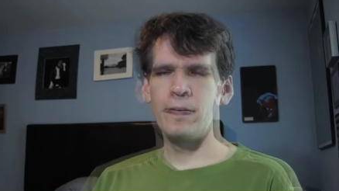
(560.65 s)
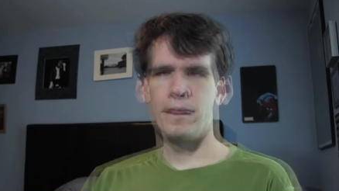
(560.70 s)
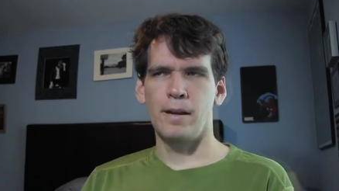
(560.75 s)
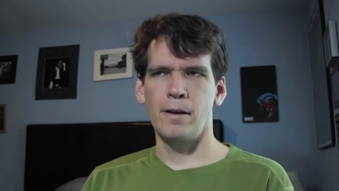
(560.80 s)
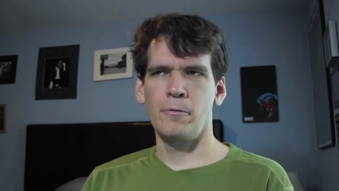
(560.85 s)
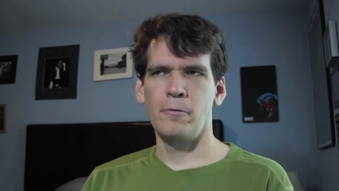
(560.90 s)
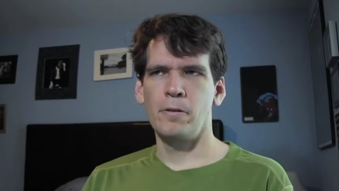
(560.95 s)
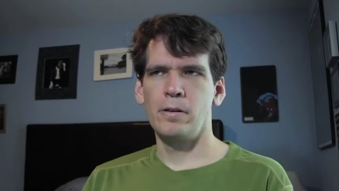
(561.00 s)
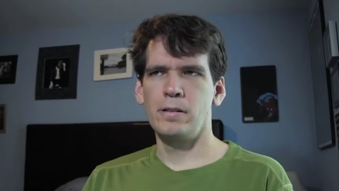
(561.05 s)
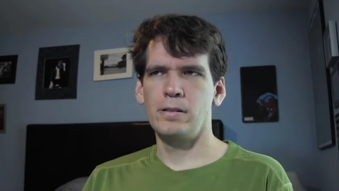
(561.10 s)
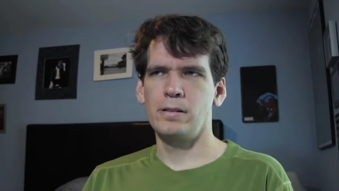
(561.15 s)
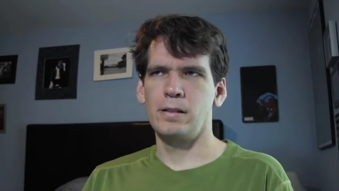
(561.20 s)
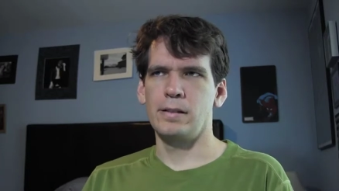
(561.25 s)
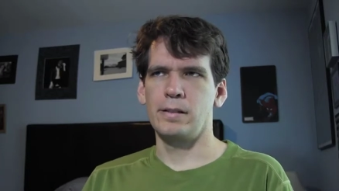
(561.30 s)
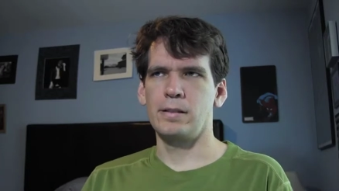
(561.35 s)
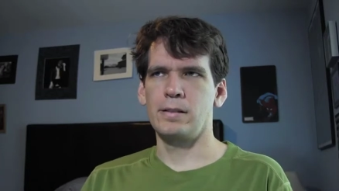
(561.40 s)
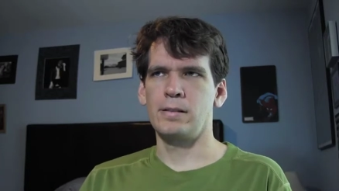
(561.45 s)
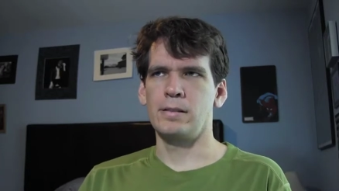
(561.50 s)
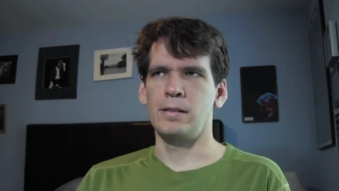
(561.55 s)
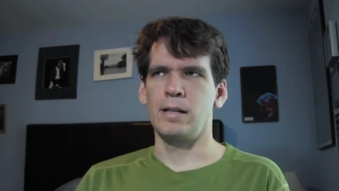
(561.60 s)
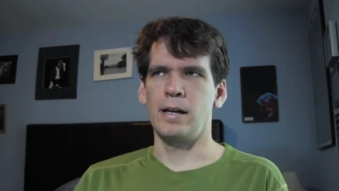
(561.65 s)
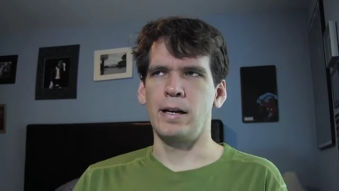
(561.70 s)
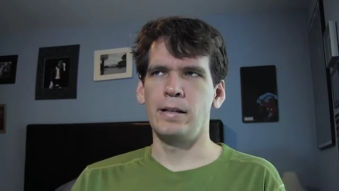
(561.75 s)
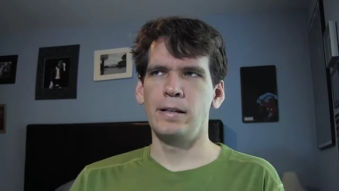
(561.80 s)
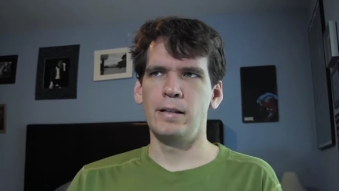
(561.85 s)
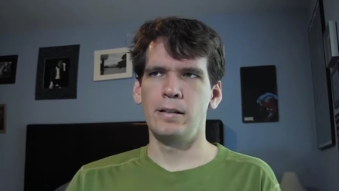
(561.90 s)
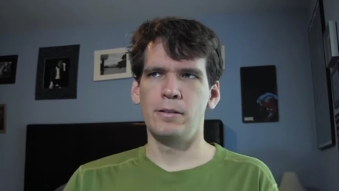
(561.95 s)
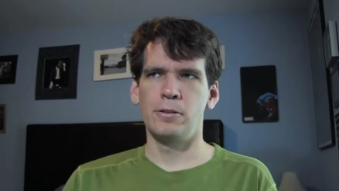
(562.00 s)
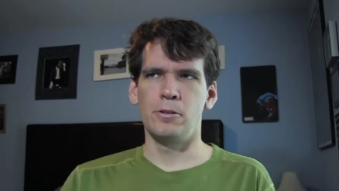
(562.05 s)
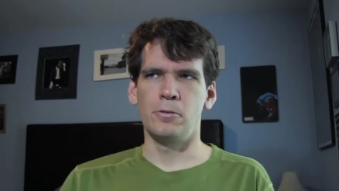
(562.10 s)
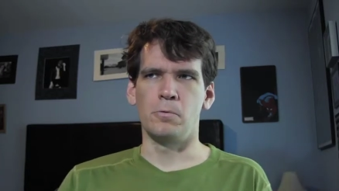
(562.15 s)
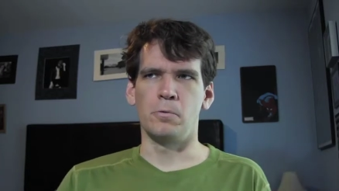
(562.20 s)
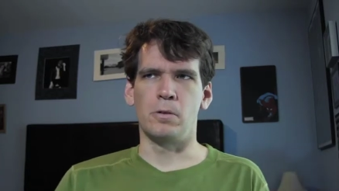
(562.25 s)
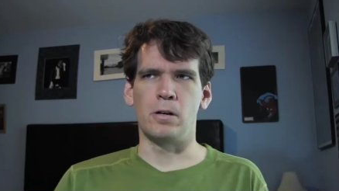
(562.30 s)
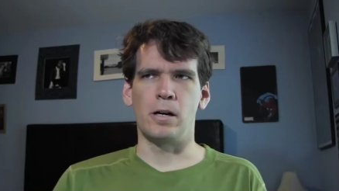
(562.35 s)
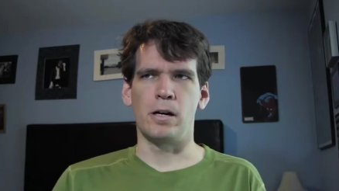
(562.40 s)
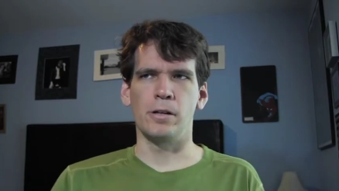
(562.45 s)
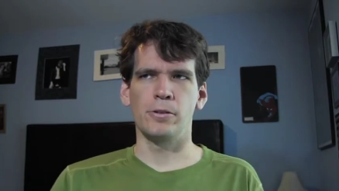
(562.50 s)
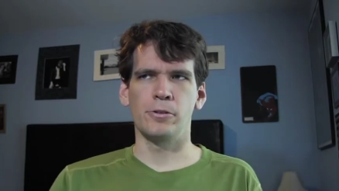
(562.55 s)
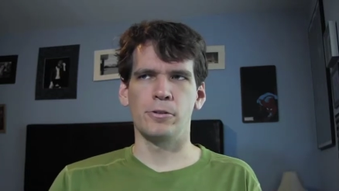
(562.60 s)
I was excited to
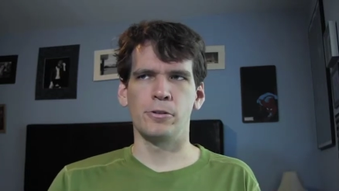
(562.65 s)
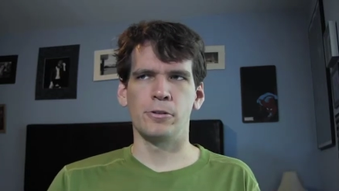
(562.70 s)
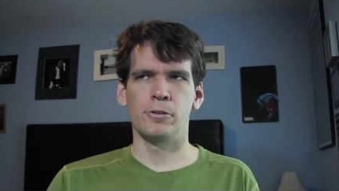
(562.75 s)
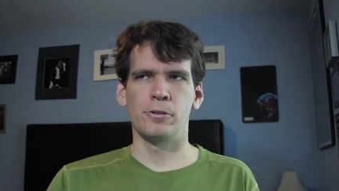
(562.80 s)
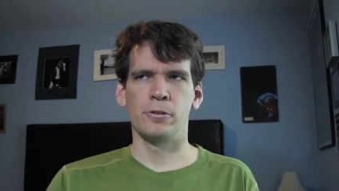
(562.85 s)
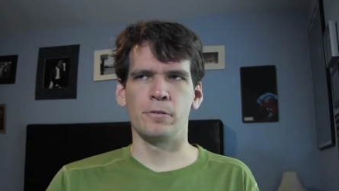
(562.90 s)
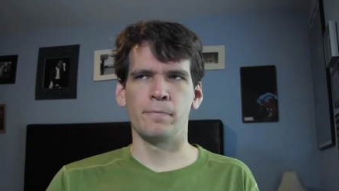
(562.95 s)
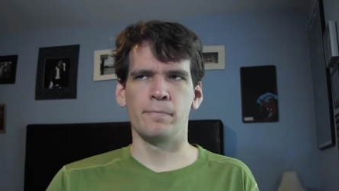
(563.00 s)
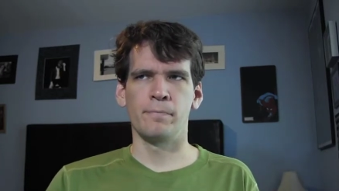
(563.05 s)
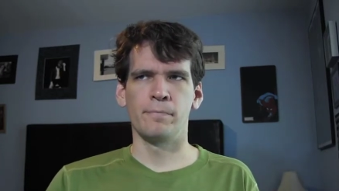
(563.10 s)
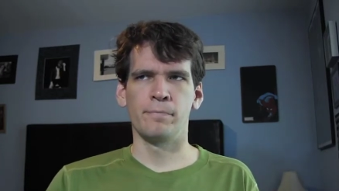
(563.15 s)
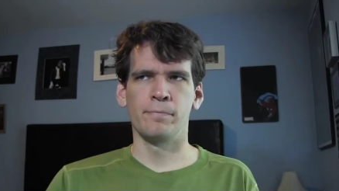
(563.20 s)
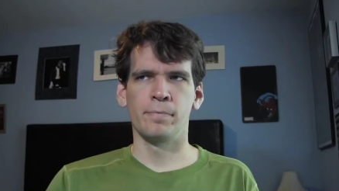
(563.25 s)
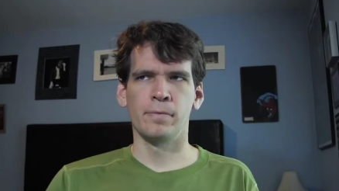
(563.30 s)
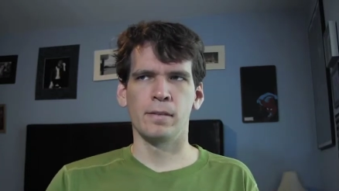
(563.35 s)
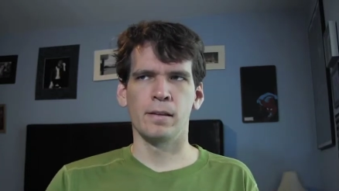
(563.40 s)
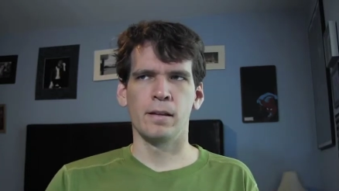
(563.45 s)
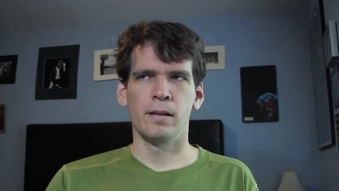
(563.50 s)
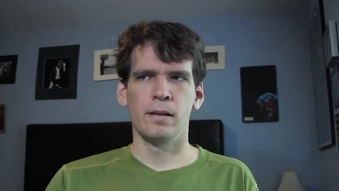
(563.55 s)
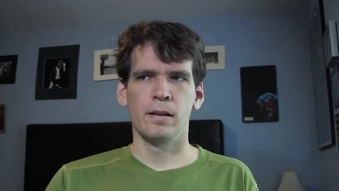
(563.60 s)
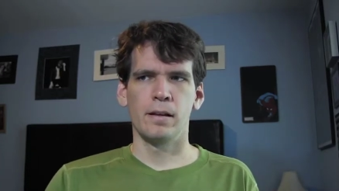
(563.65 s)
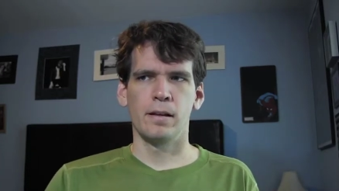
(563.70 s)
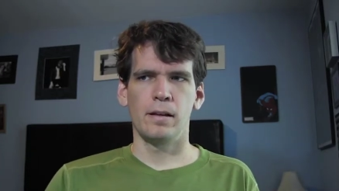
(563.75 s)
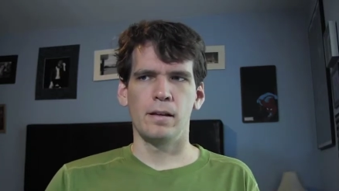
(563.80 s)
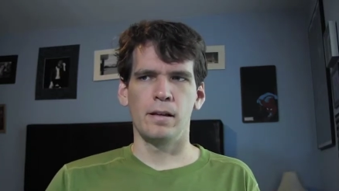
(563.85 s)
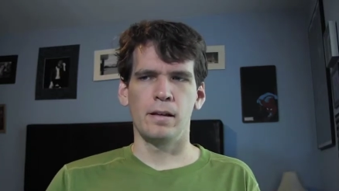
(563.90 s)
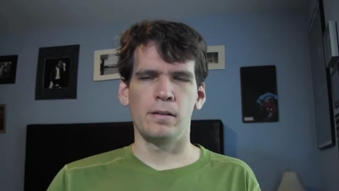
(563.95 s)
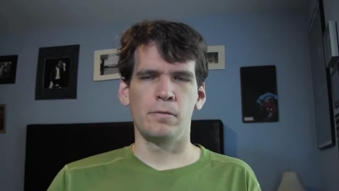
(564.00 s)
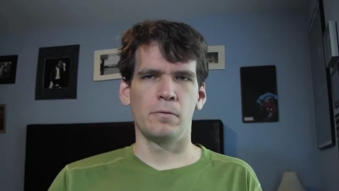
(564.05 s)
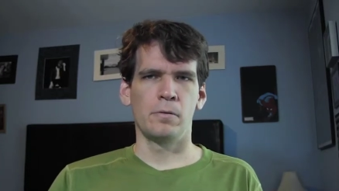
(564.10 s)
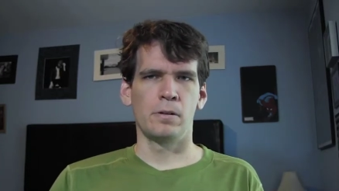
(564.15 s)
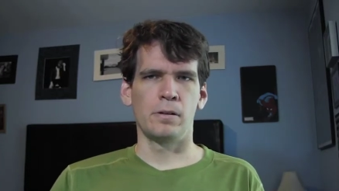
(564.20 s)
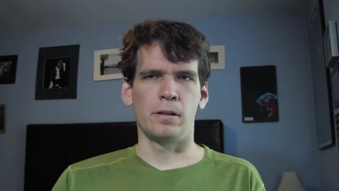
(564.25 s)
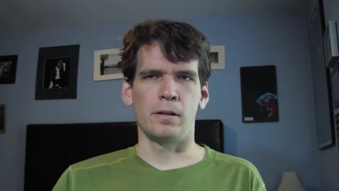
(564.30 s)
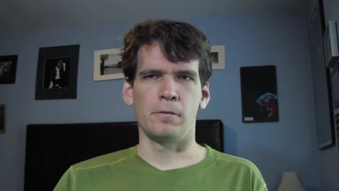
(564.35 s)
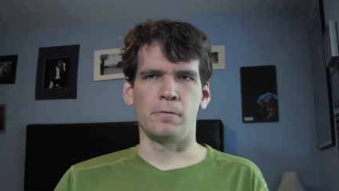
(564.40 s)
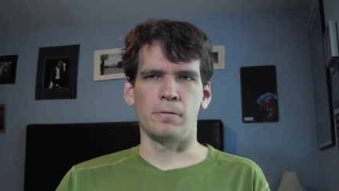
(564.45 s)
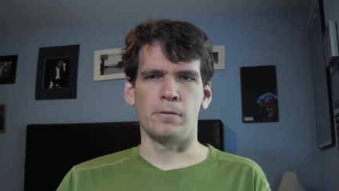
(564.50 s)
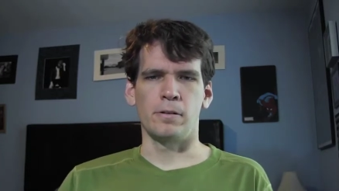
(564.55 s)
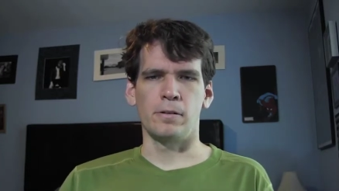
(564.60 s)
watch it when
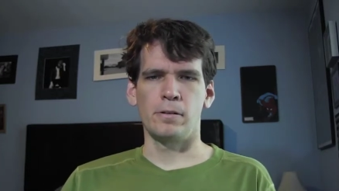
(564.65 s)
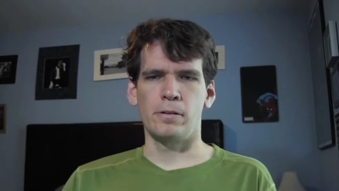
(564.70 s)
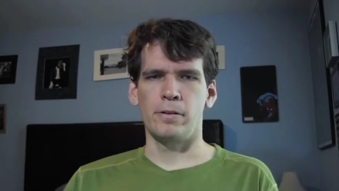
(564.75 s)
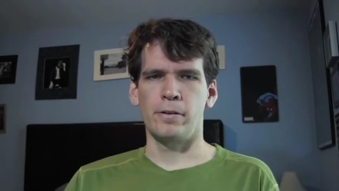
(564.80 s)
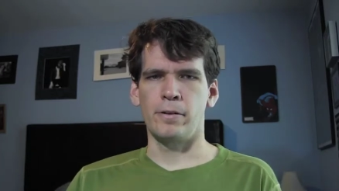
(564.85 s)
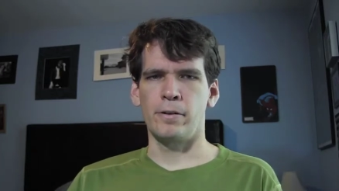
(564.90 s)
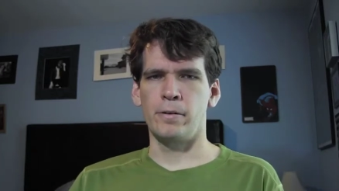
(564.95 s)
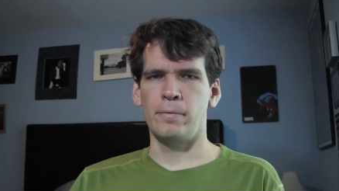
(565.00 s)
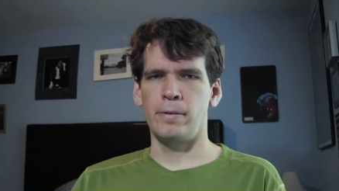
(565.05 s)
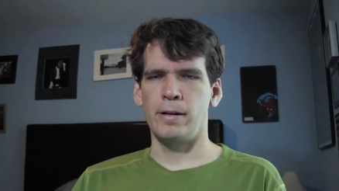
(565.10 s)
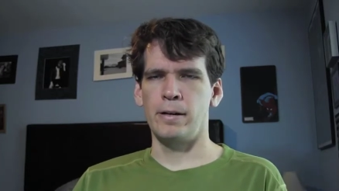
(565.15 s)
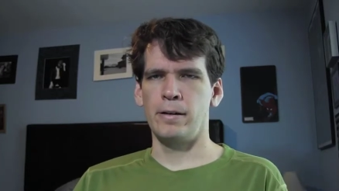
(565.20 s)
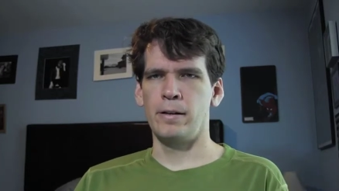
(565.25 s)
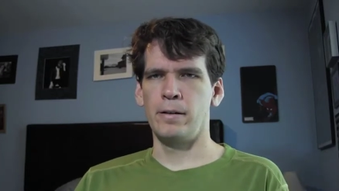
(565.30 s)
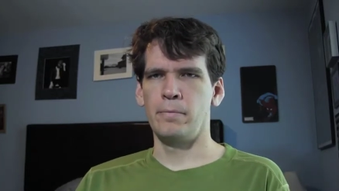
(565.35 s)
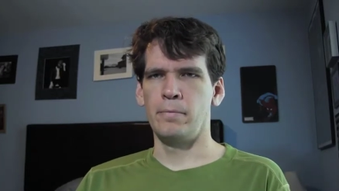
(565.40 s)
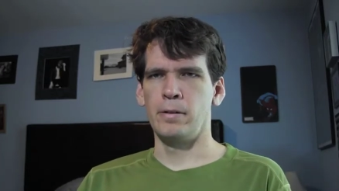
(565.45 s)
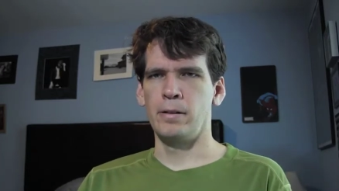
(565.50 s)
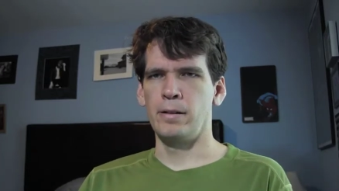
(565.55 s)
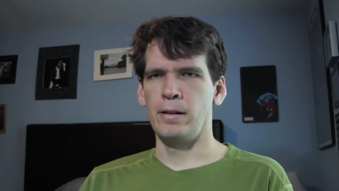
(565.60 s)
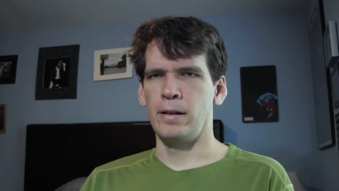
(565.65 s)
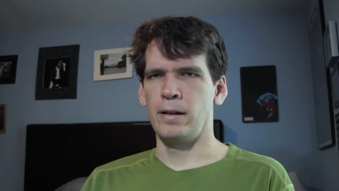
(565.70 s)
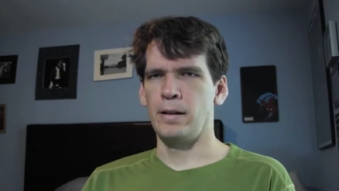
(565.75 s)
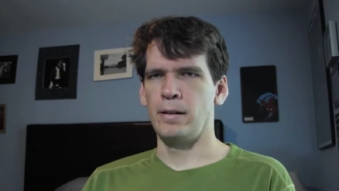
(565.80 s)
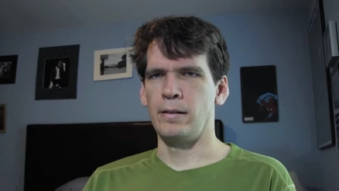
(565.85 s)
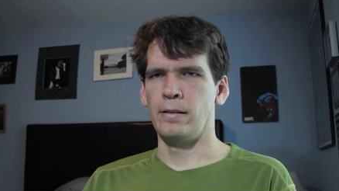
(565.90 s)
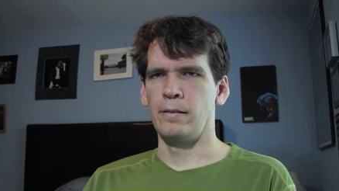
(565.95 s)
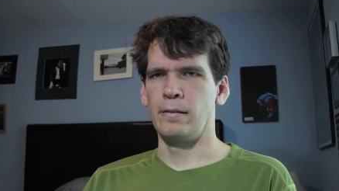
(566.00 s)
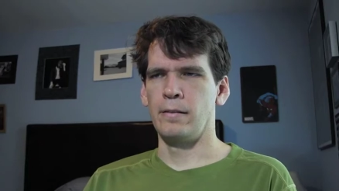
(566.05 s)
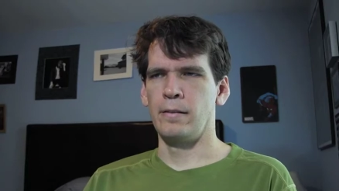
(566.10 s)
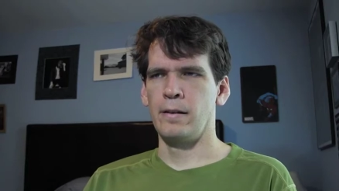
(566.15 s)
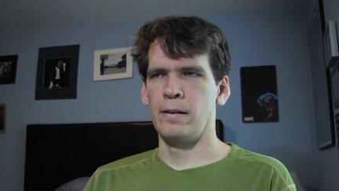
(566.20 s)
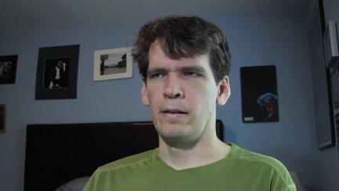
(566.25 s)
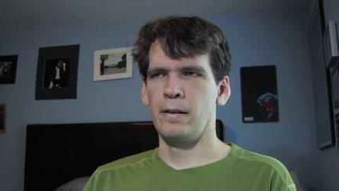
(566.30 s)
I first heard about it, but then